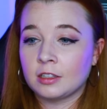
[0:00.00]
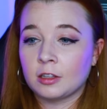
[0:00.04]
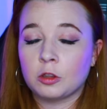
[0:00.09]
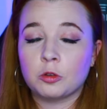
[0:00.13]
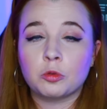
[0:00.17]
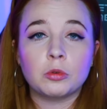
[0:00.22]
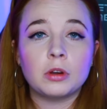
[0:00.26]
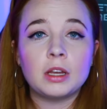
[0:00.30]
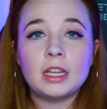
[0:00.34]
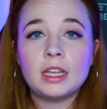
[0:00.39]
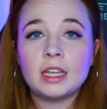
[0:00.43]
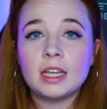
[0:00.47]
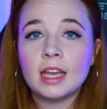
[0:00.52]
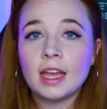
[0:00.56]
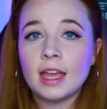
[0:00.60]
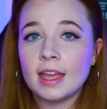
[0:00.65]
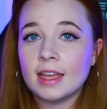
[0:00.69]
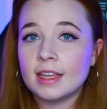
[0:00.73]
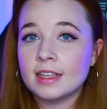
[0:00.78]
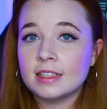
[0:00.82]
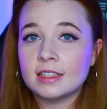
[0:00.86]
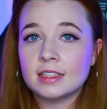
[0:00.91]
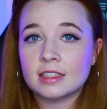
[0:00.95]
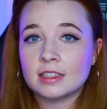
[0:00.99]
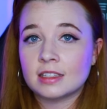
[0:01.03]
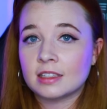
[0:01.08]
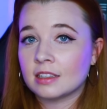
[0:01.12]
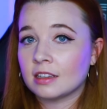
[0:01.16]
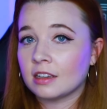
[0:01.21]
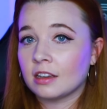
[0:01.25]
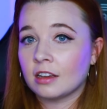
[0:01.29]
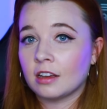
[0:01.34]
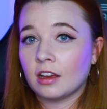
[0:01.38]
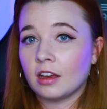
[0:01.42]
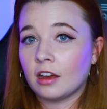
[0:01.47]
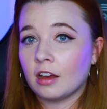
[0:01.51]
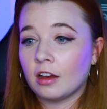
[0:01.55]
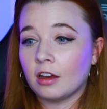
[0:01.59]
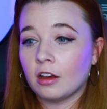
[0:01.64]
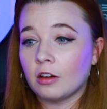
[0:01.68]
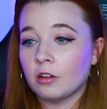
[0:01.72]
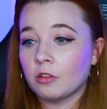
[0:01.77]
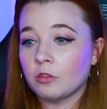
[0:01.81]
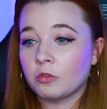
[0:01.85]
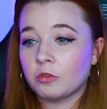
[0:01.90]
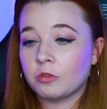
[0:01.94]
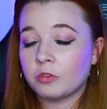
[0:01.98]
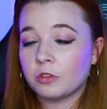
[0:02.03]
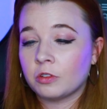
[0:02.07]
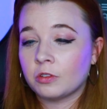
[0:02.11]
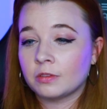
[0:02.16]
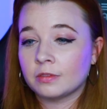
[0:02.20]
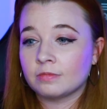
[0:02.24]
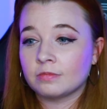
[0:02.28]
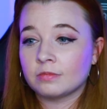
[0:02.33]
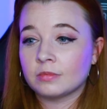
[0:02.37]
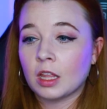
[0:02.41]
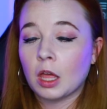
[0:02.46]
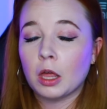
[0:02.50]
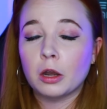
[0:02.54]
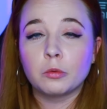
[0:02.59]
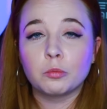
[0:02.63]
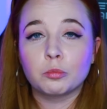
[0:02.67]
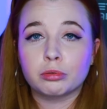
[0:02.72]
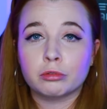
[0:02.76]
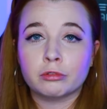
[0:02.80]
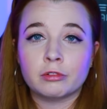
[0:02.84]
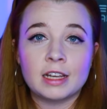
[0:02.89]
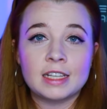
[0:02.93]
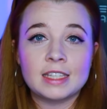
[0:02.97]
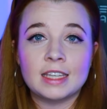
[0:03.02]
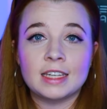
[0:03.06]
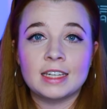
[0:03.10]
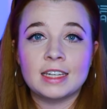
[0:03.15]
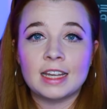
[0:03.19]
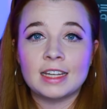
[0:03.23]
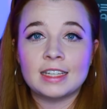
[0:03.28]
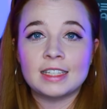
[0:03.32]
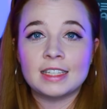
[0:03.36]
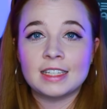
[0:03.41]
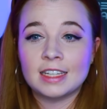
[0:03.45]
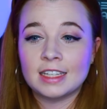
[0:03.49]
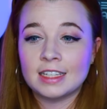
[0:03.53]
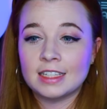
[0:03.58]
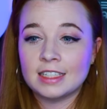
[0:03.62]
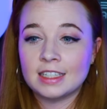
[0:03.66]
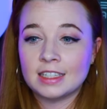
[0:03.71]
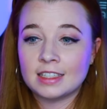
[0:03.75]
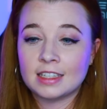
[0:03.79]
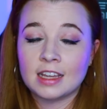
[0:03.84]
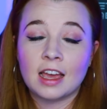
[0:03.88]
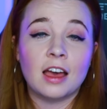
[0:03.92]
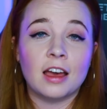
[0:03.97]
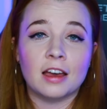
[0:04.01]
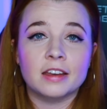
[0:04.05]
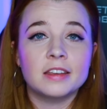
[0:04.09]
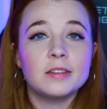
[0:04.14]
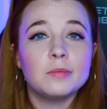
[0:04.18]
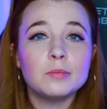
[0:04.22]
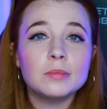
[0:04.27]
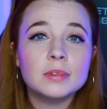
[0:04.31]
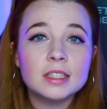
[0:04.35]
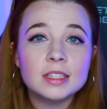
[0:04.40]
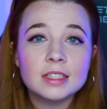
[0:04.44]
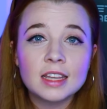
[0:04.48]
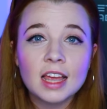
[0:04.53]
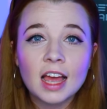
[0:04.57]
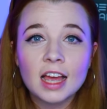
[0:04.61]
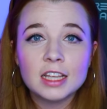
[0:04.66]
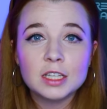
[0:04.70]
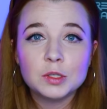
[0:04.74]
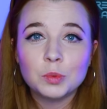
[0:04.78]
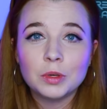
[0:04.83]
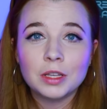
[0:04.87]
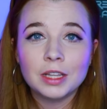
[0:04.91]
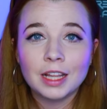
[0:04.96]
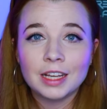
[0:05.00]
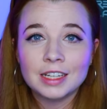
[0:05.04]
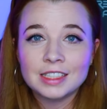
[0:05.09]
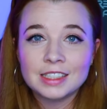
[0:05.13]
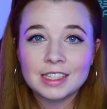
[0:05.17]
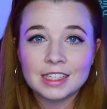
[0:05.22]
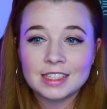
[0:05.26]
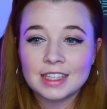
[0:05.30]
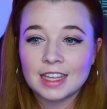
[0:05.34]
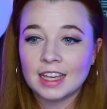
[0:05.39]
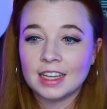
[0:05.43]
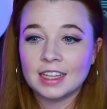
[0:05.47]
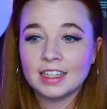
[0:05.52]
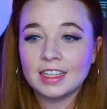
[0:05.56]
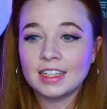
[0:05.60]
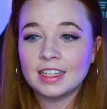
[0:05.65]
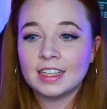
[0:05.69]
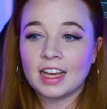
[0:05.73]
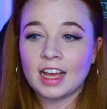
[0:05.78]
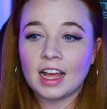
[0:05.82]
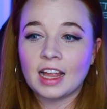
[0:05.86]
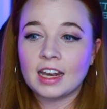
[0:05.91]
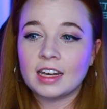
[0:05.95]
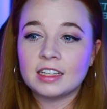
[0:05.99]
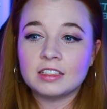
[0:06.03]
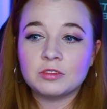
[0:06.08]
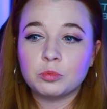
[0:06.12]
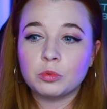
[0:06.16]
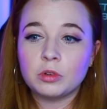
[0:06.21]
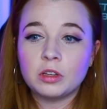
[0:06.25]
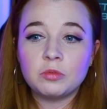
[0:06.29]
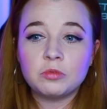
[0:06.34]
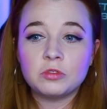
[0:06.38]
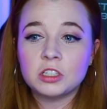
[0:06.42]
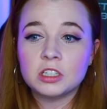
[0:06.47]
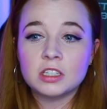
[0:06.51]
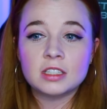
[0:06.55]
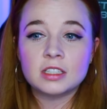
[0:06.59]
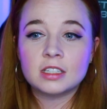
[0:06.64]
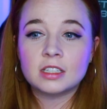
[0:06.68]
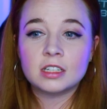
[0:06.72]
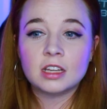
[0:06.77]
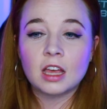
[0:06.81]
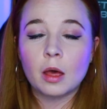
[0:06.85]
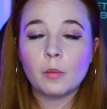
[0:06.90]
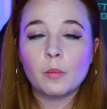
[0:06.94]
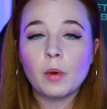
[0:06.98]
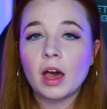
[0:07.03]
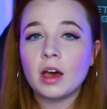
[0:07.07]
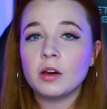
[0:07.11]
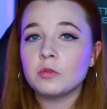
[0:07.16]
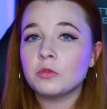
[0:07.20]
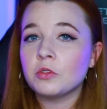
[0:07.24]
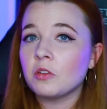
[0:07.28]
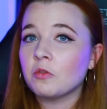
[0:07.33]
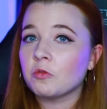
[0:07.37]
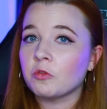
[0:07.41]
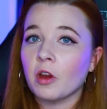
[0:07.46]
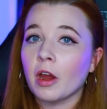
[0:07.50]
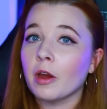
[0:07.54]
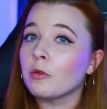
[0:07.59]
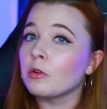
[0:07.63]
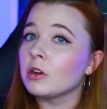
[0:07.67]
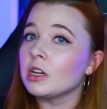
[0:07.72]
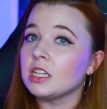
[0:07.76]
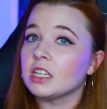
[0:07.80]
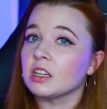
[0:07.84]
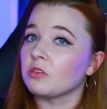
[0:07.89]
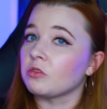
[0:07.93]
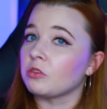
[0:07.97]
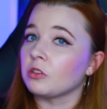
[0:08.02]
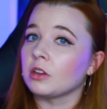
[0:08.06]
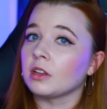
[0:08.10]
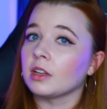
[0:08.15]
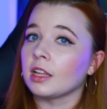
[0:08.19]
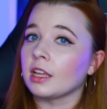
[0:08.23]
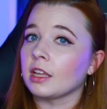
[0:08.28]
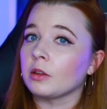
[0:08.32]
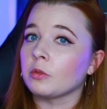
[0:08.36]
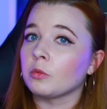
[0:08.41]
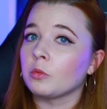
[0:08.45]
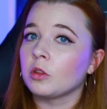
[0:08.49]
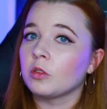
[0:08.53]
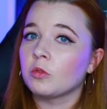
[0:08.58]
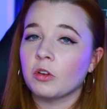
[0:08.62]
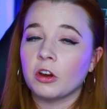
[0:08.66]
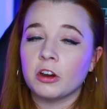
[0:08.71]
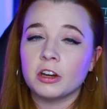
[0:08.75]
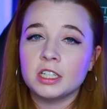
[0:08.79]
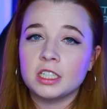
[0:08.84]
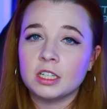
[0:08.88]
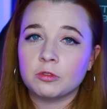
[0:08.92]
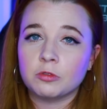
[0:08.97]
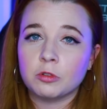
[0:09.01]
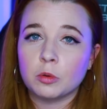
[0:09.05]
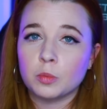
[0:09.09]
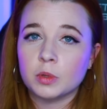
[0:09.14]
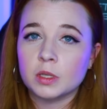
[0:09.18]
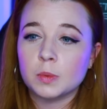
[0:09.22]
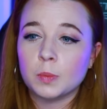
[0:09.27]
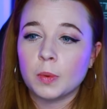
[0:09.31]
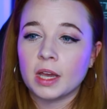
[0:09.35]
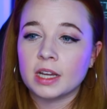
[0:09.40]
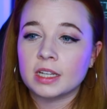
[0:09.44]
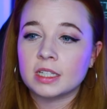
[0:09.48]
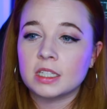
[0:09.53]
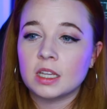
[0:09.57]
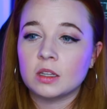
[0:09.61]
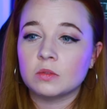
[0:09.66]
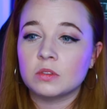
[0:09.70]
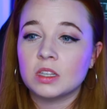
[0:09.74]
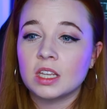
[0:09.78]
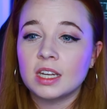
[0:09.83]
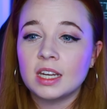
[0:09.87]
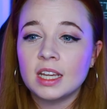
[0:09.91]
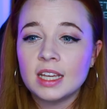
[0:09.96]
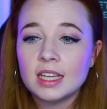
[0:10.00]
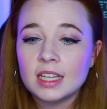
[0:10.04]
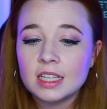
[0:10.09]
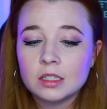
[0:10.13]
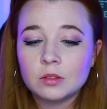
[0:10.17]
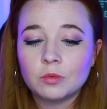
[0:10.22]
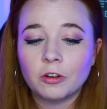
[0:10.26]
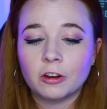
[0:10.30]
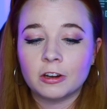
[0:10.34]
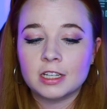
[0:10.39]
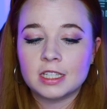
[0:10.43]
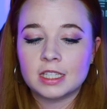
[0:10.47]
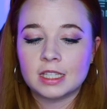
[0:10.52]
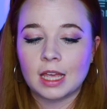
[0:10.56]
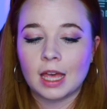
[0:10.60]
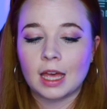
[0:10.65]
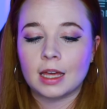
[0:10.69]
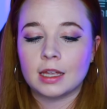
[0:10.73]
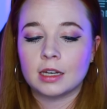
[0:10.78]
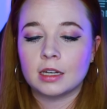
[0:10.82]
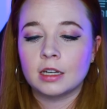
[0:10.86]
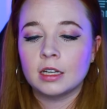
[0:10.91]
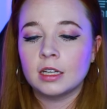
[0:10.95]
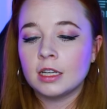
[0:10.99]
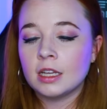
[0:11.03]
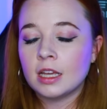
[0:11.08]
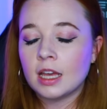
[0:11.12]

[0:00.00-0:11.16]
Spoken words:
3 years of unprecedented times, as we like to say, and we've just come out of it very differently, with very different perspectives, and it is very sad.